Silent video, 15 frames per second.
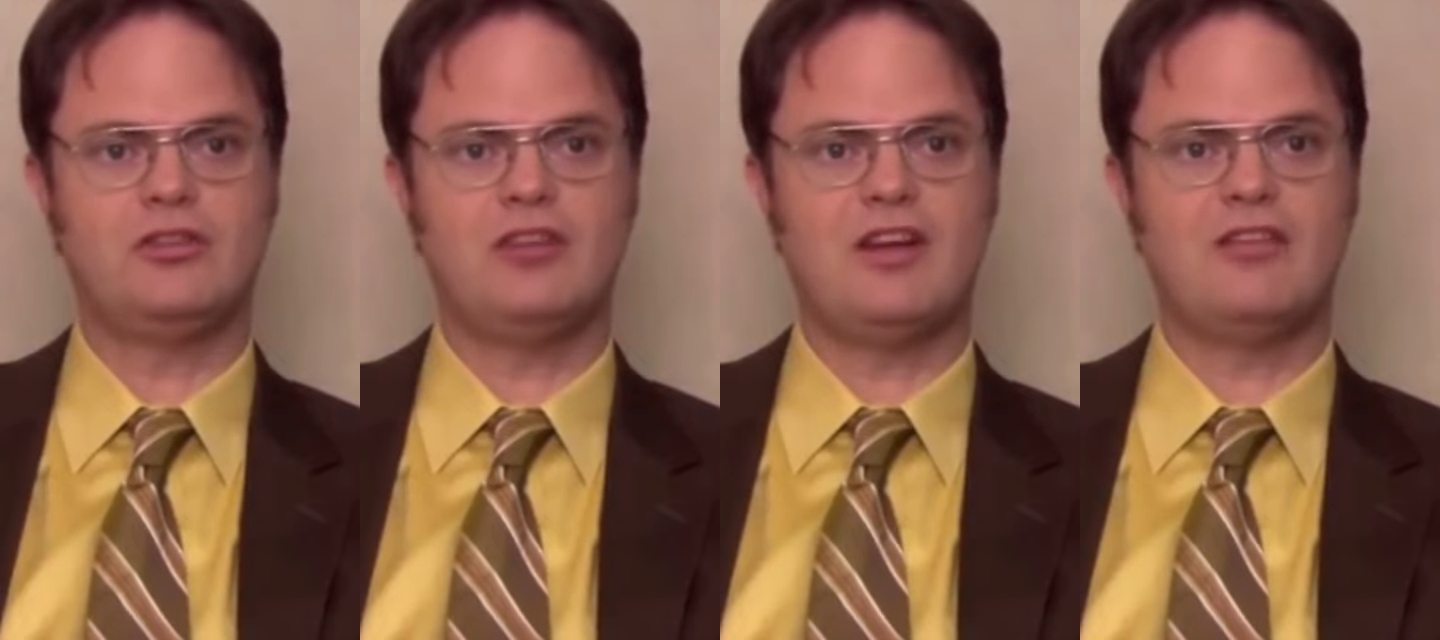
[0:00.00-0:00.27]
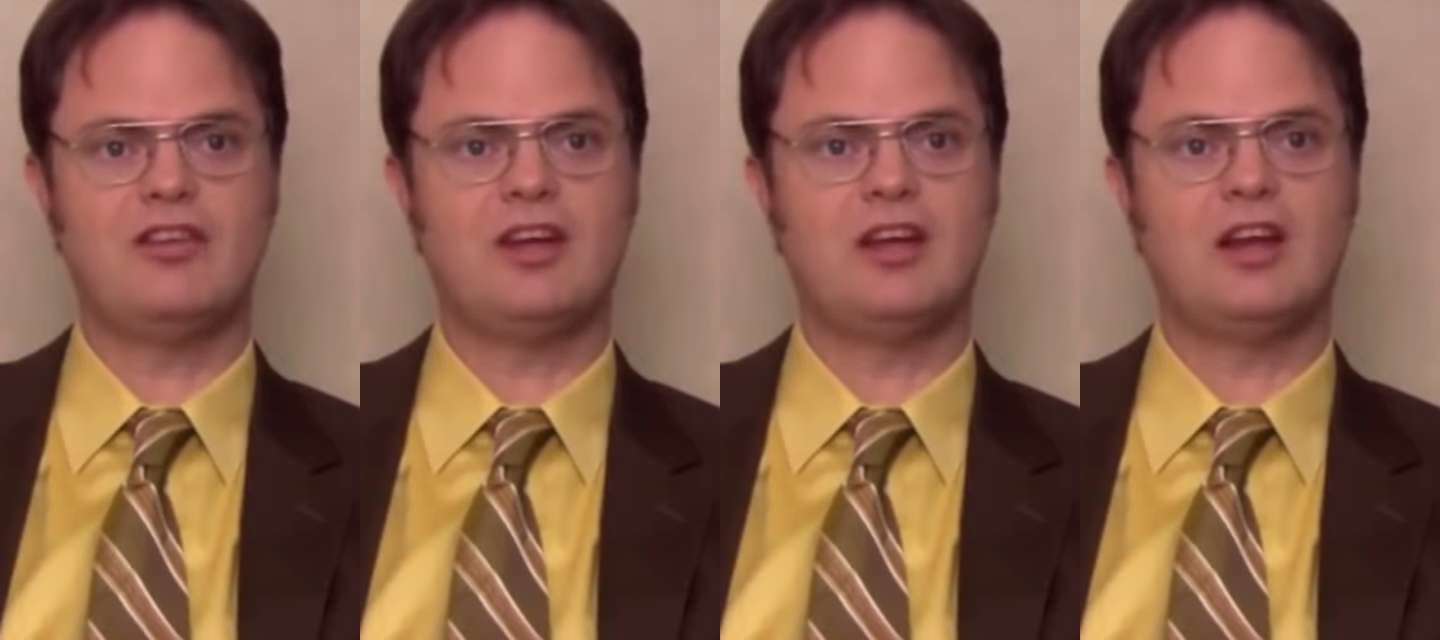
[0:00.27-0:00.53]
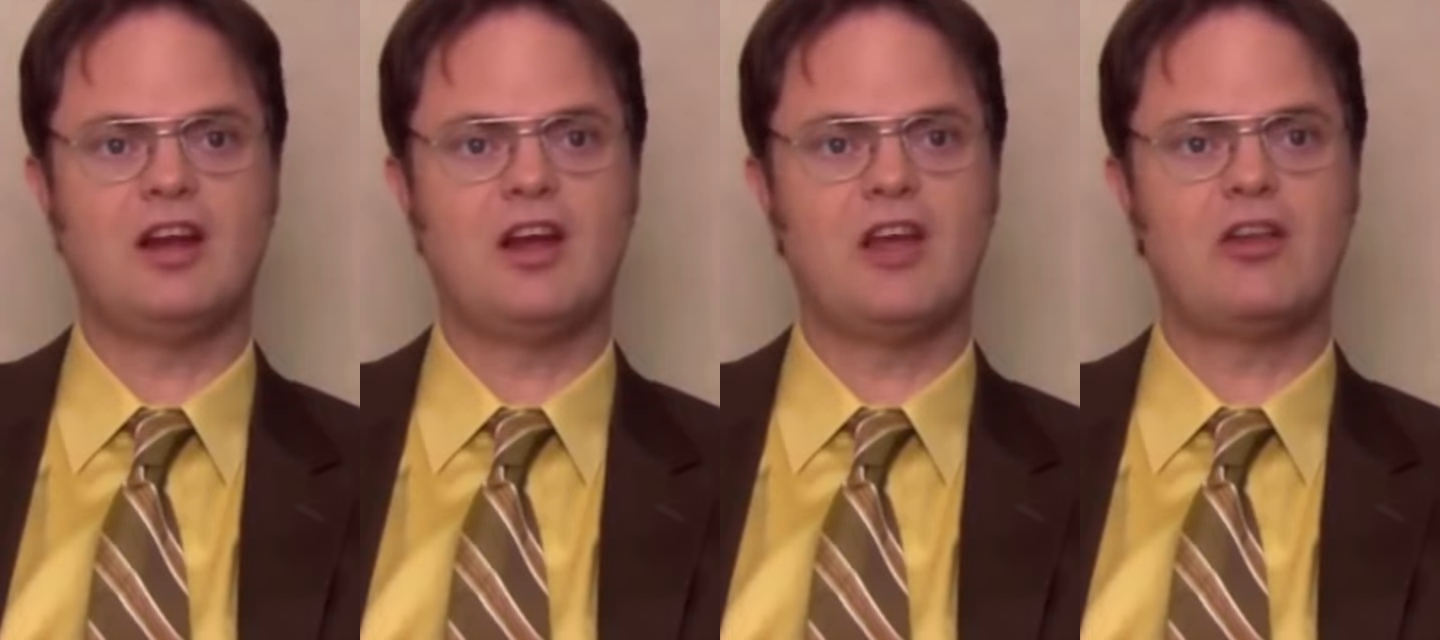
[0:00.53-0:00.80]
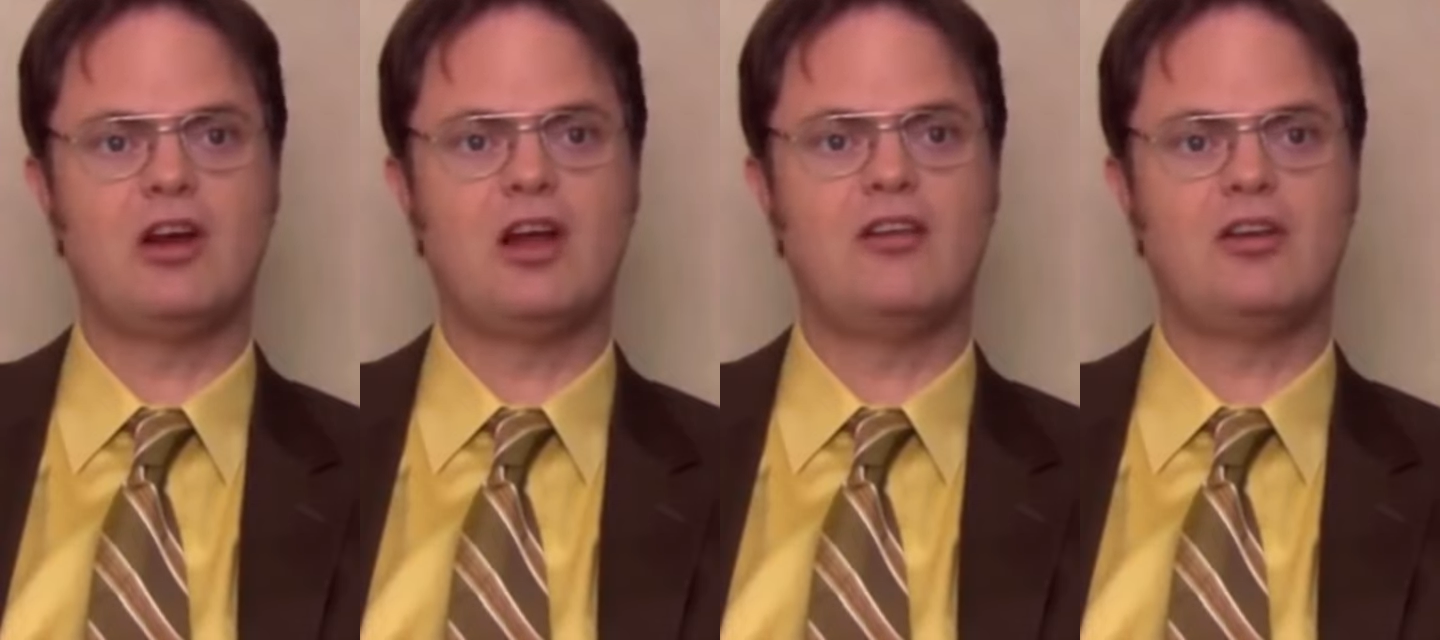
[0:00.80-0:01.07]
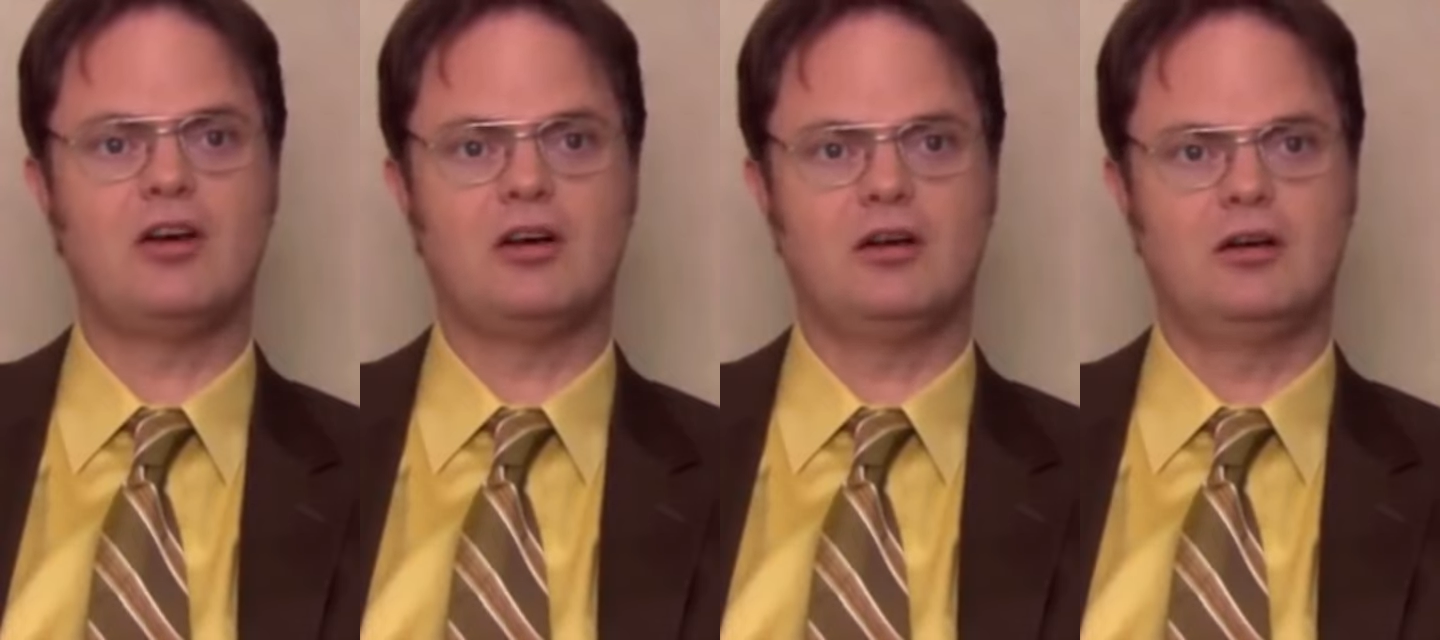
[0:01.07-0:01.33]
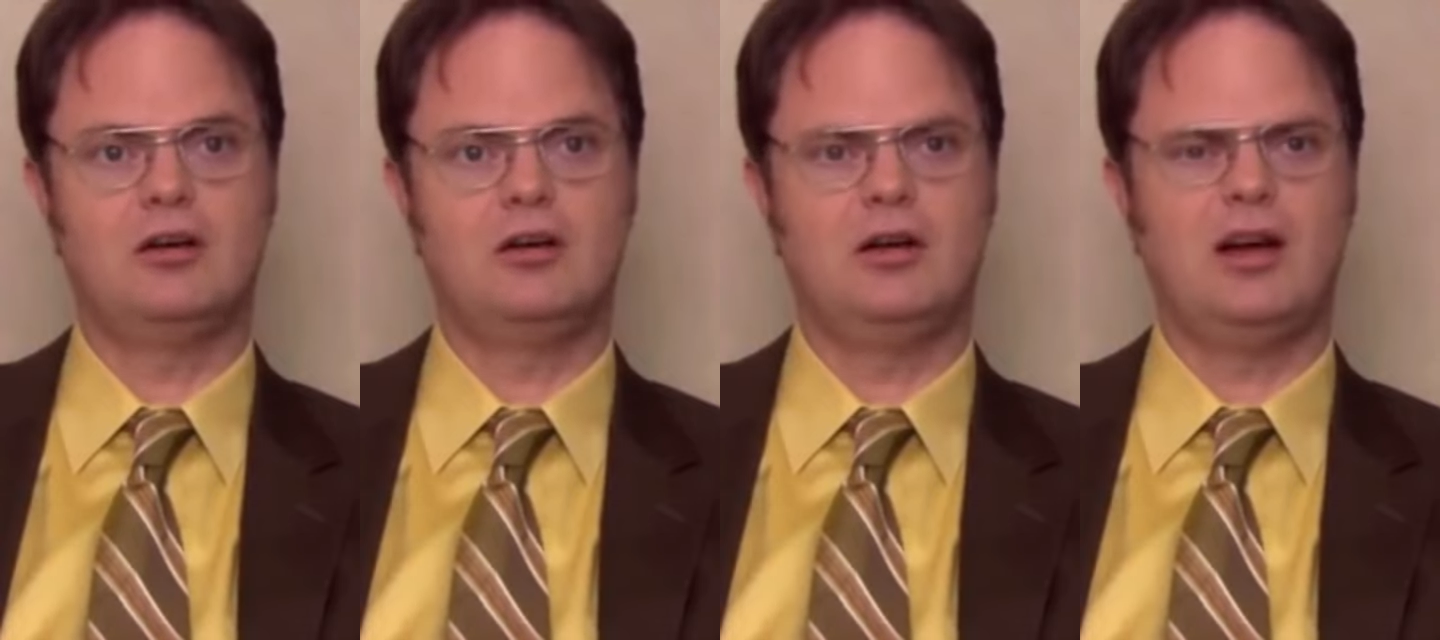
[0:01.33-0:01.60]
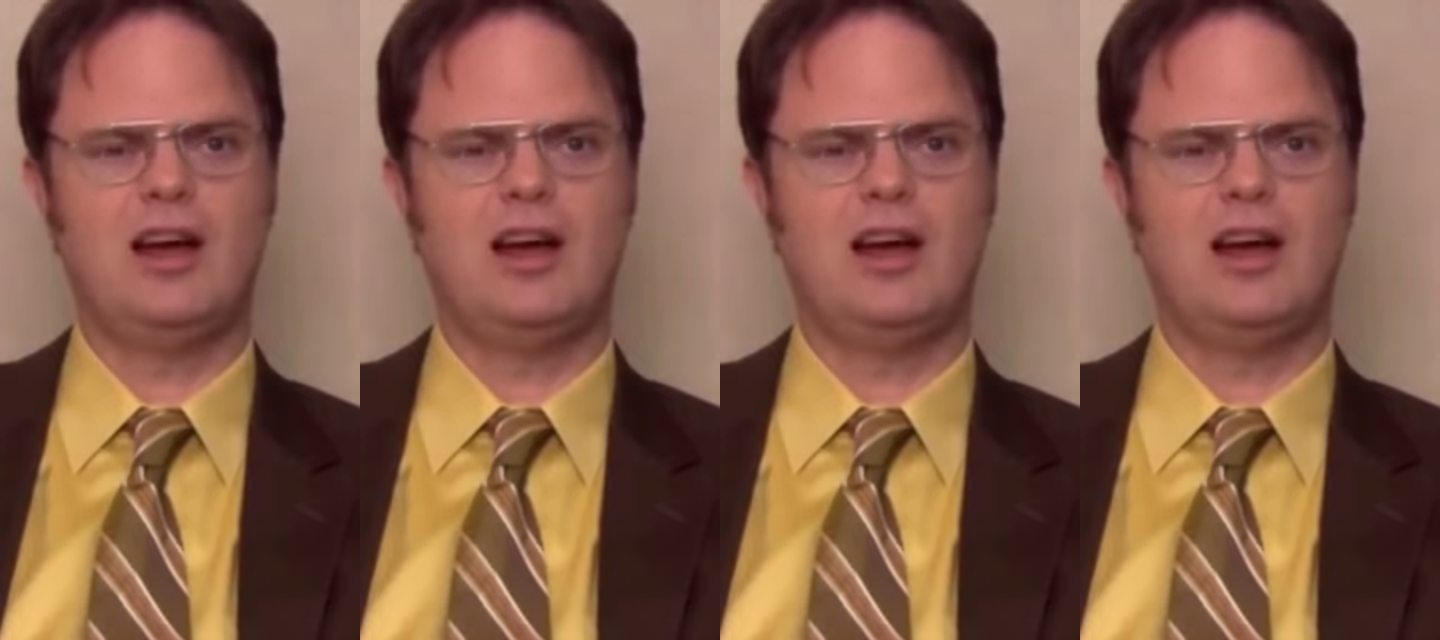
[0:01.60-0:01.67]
She's never taken another lover.